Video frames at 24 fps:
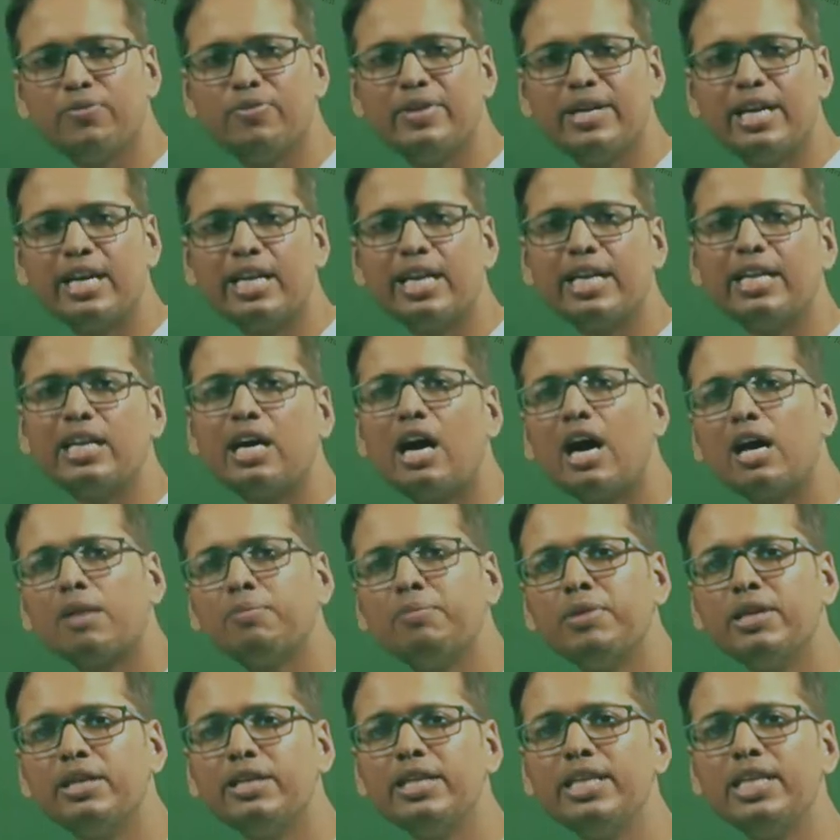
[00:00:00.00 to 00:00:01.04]
where an
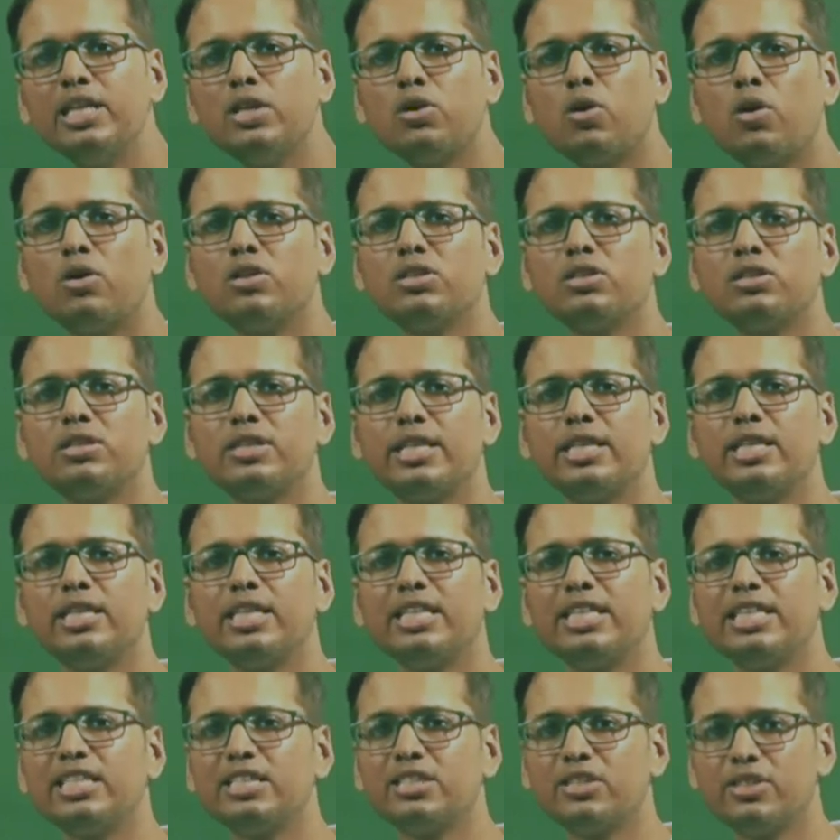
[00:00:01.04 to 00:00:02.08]
arbitrary constant
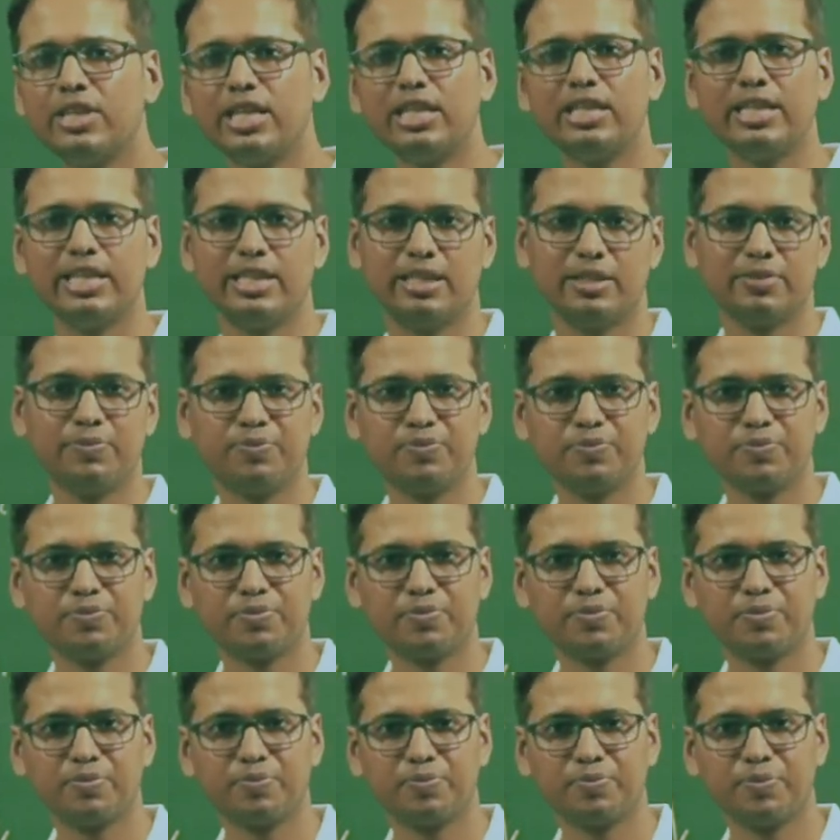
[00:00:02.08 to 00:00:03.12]
is written
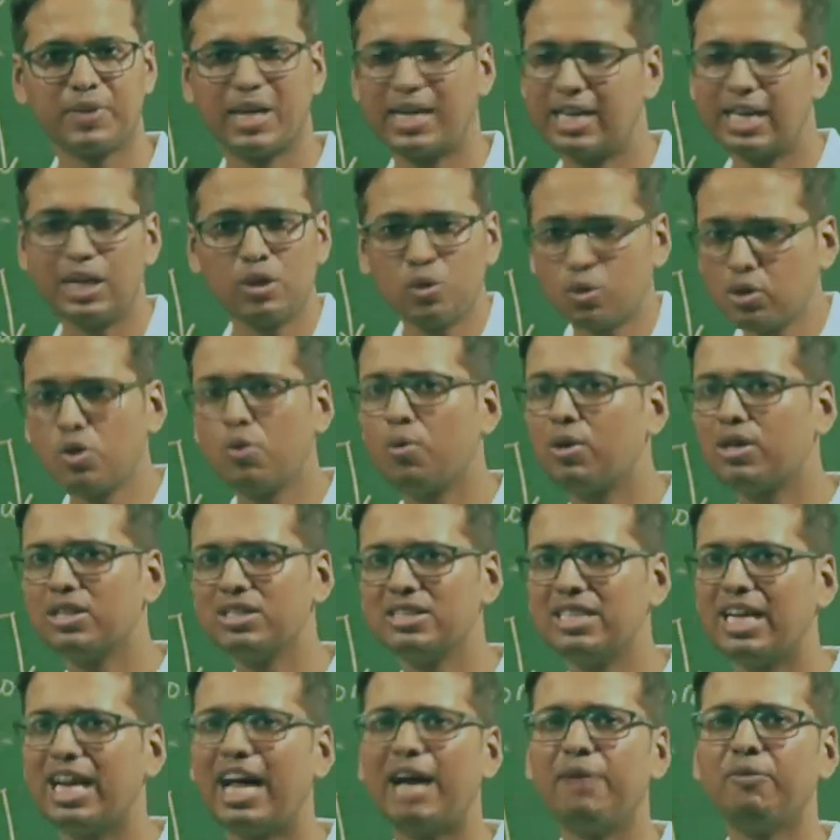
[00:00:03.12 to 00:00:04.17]
and I don't know what
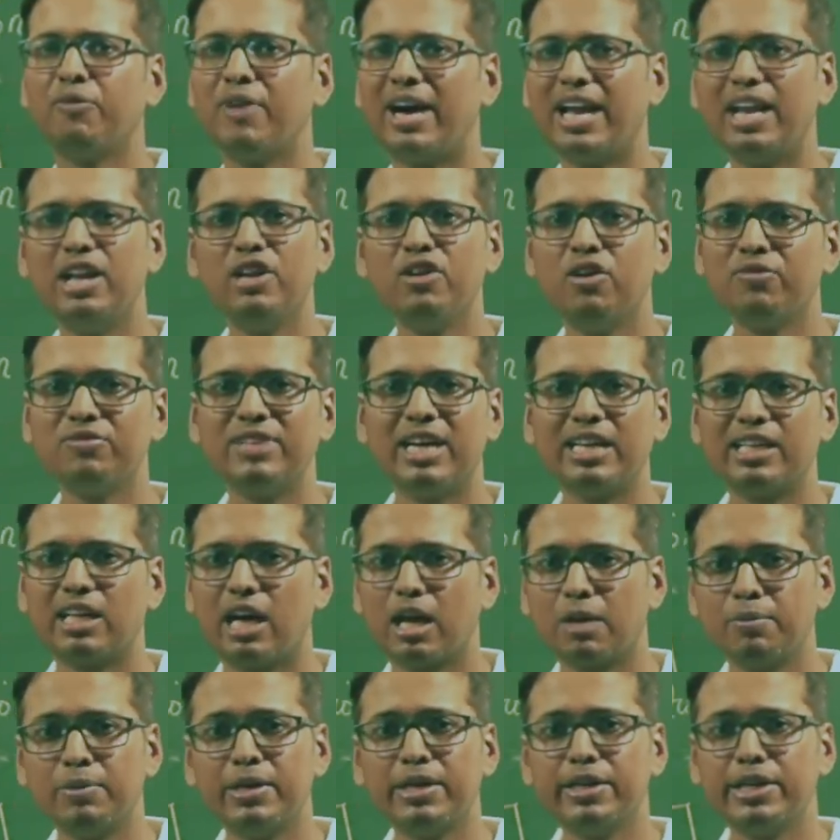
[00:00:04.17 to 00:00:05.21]
is the value of that
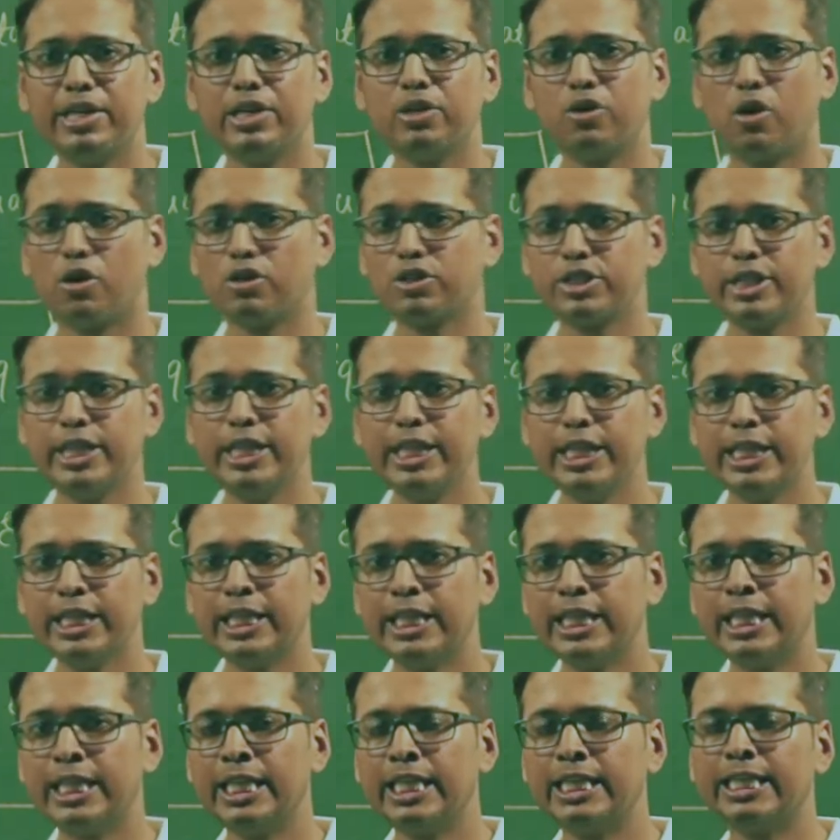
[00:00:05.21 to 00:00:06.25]
arbitrary constant,
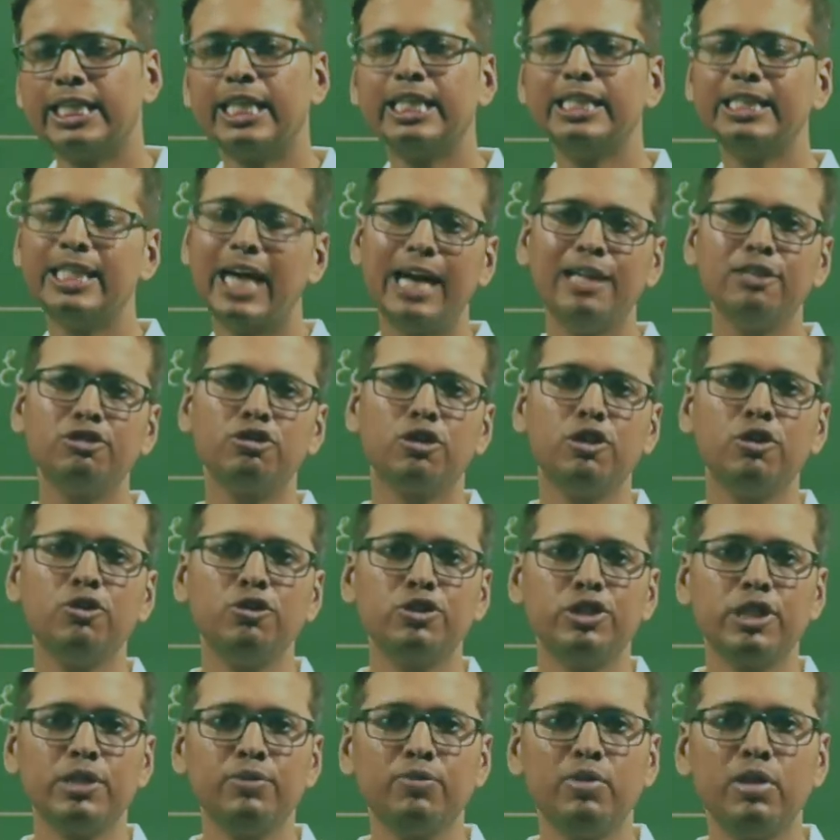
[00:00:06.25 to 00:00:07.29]
then that
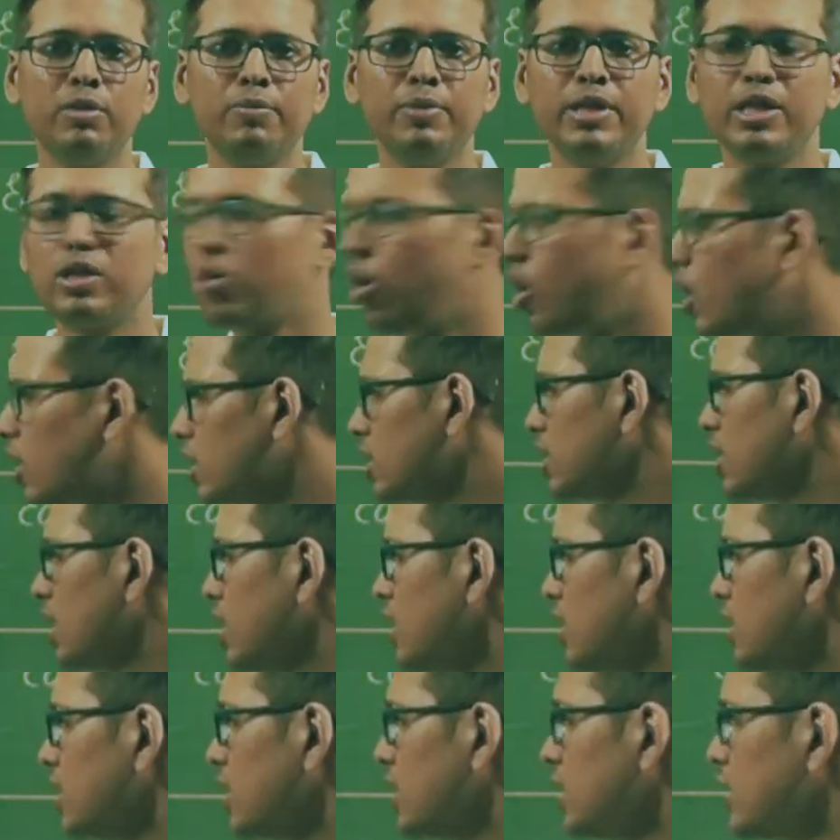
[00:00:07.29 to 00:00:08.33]
solution will be called
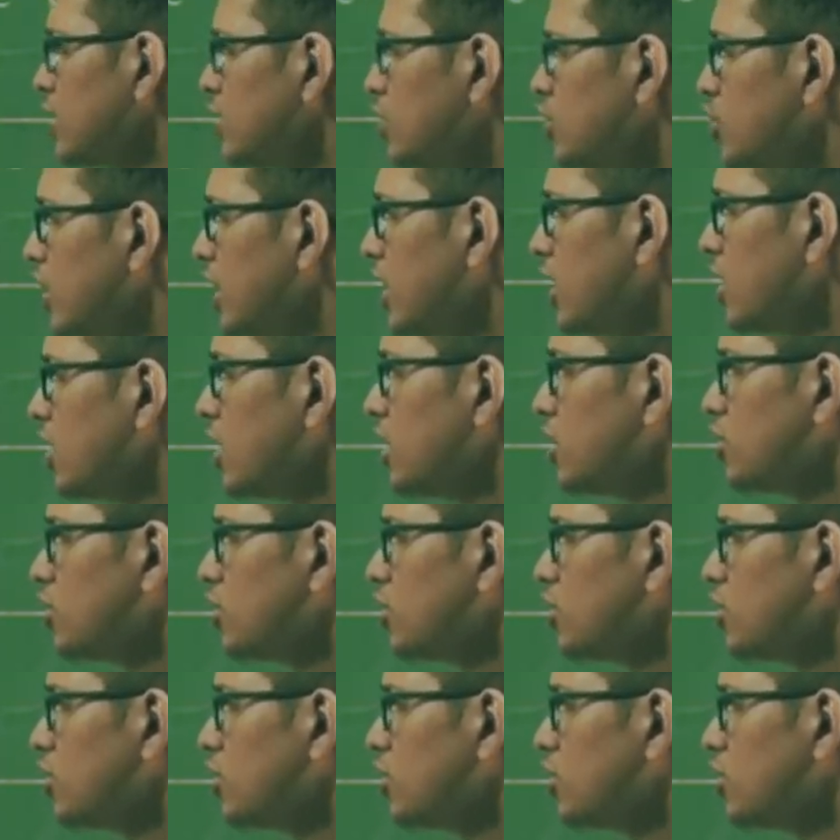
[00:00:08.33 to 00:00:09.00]
the general